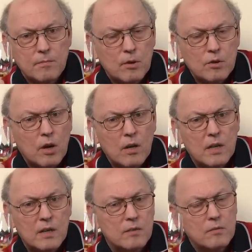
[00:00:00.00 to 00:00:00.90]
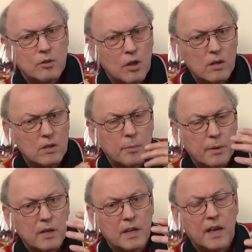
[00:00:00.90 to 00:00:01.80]
No chocolate. Chocolate
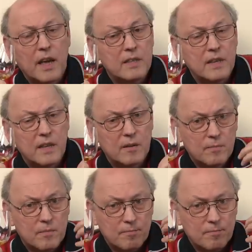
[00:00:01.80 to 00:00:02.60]
typically has a,